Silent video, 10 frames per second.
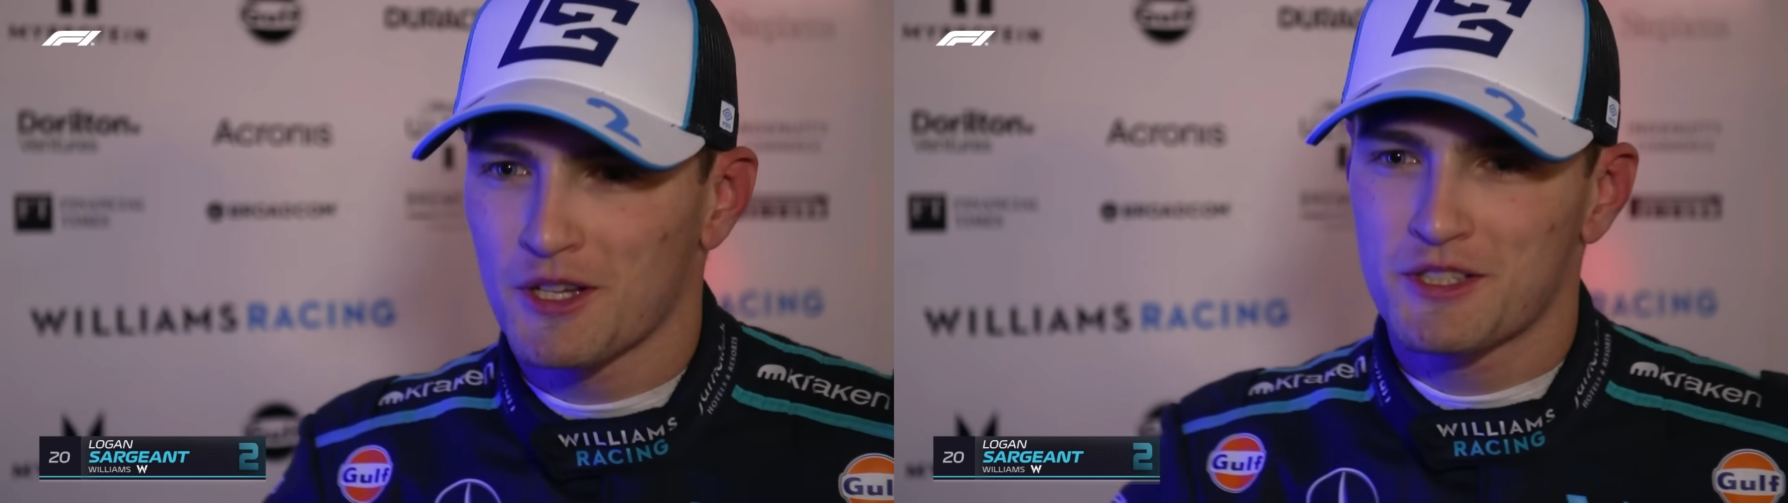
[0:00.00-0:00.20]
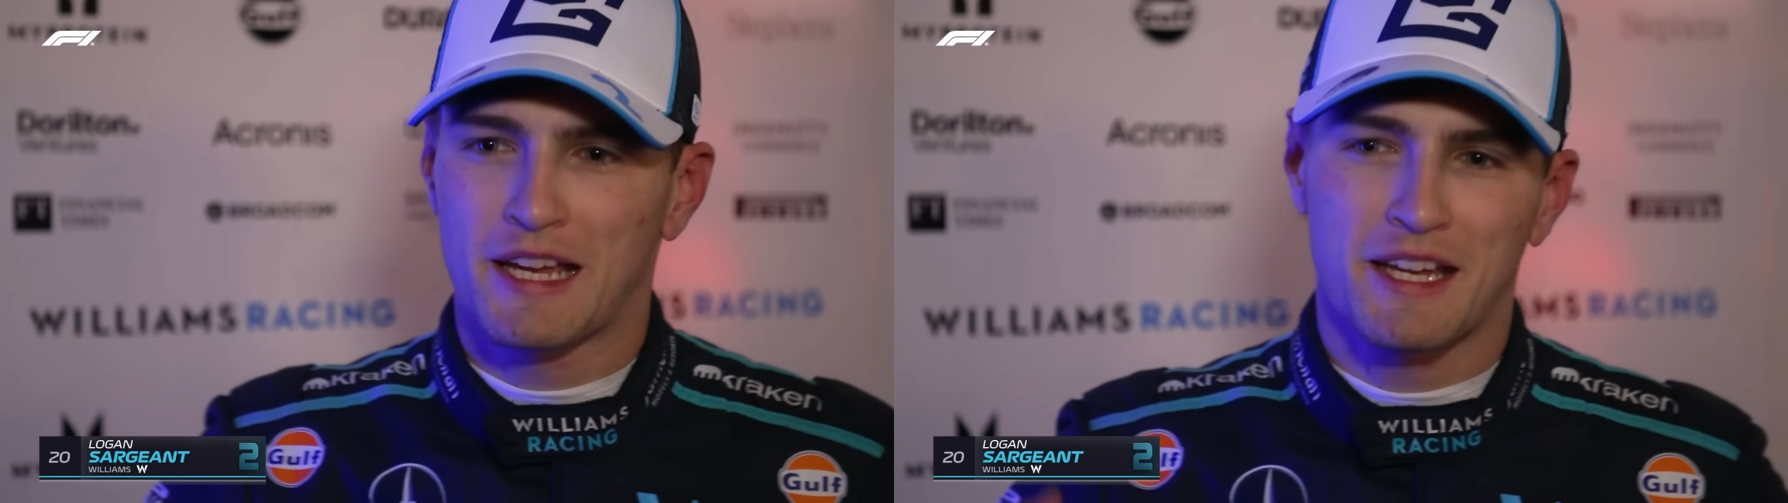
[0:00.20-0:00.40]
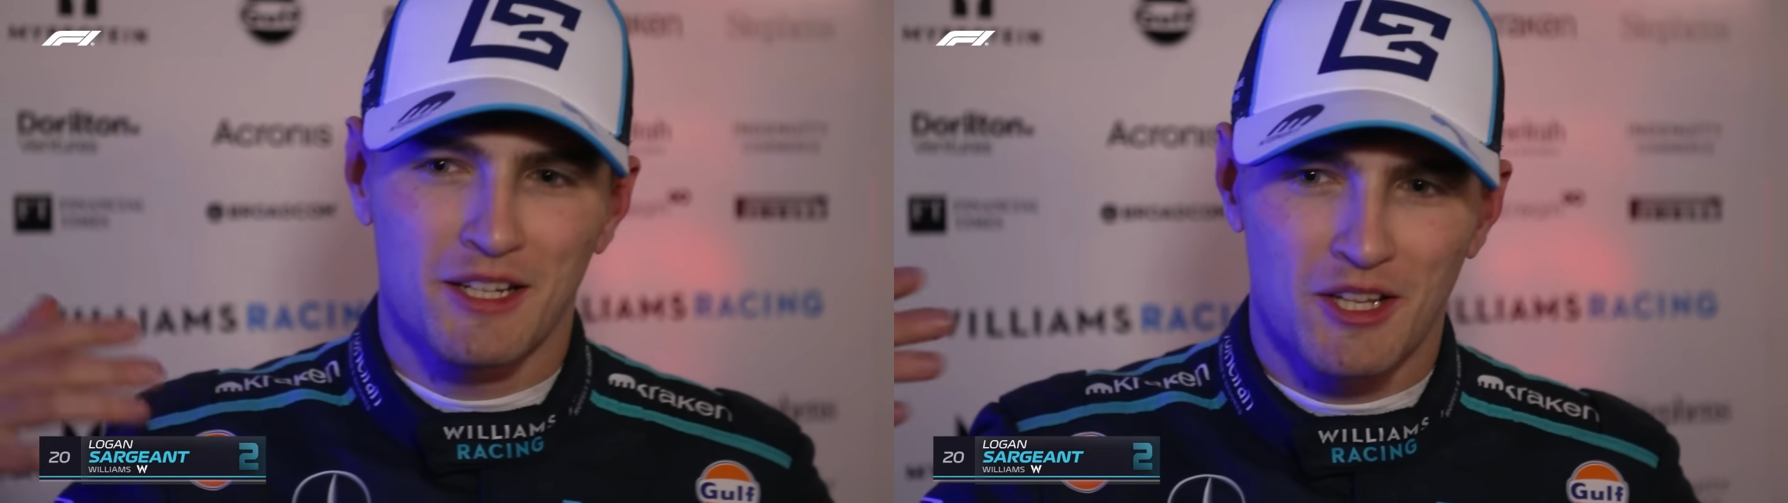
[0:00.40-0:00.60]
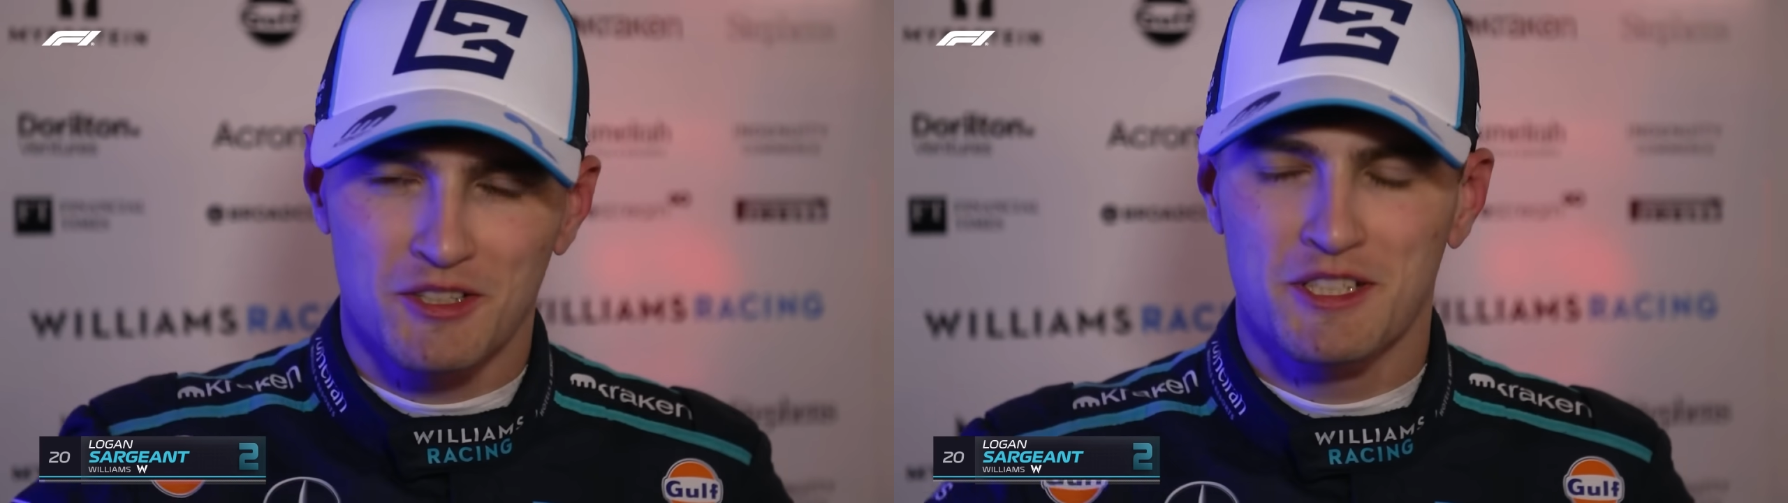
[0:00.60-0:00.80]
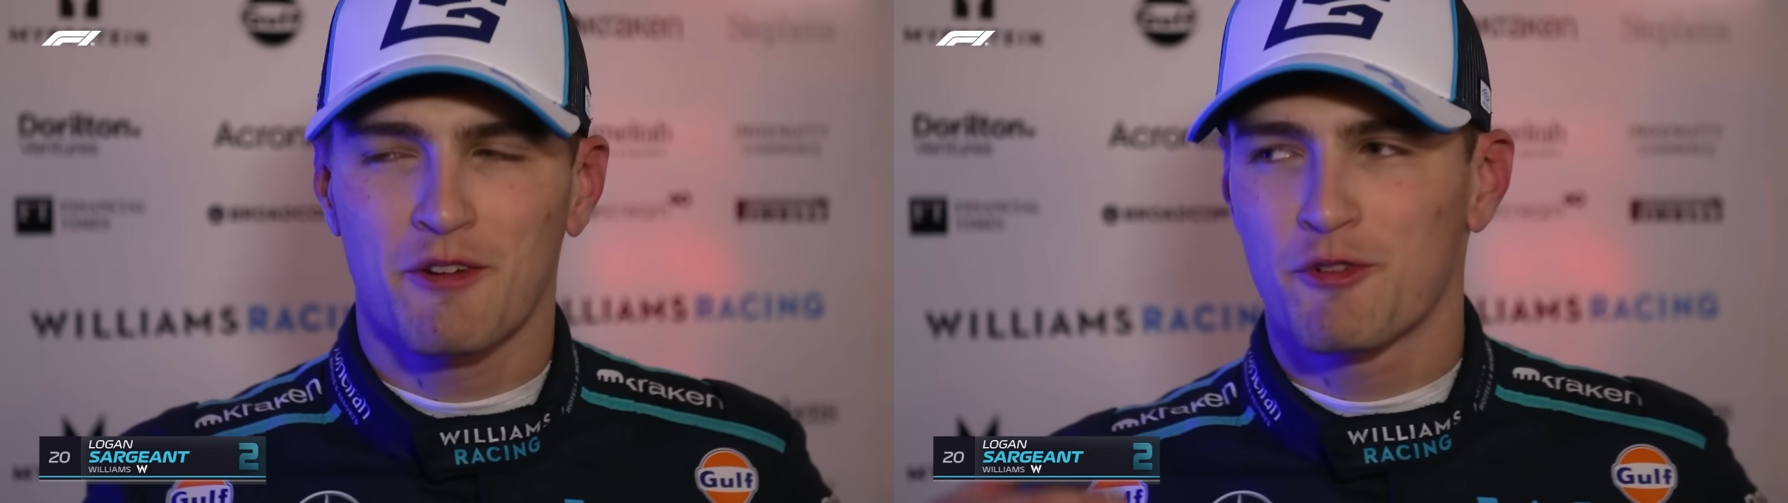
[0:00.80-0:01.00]
it's taking a
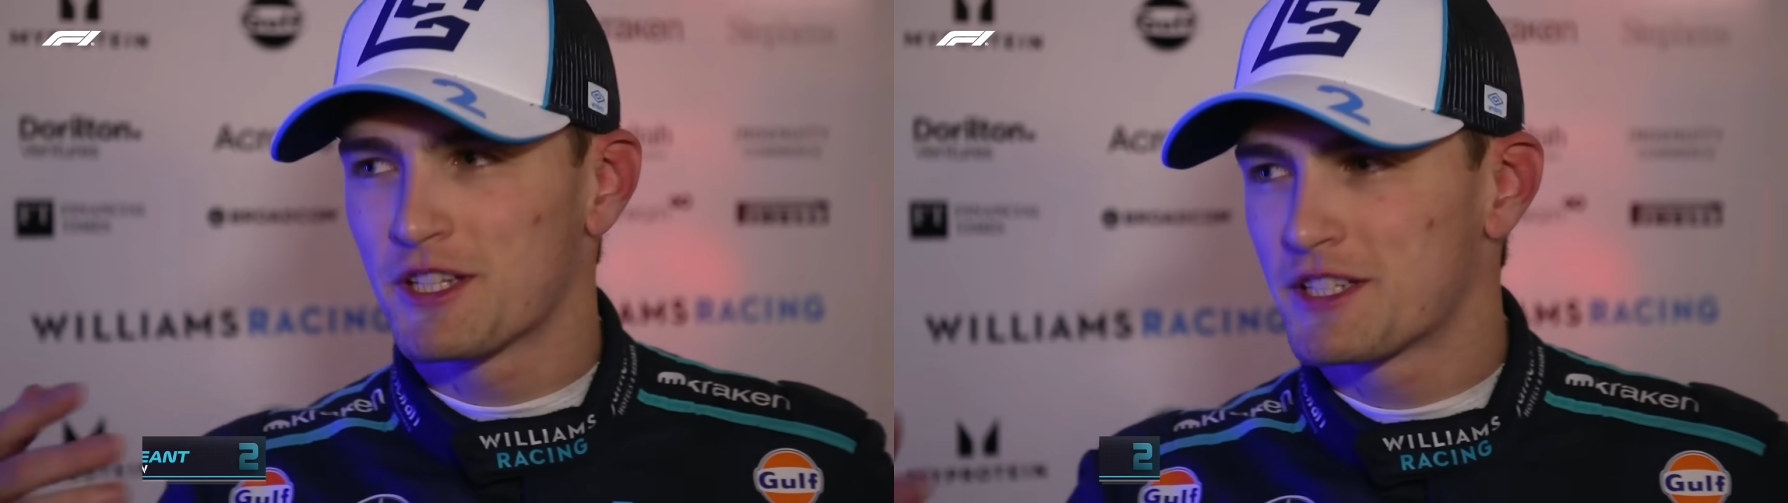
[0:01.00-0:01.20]
long time for the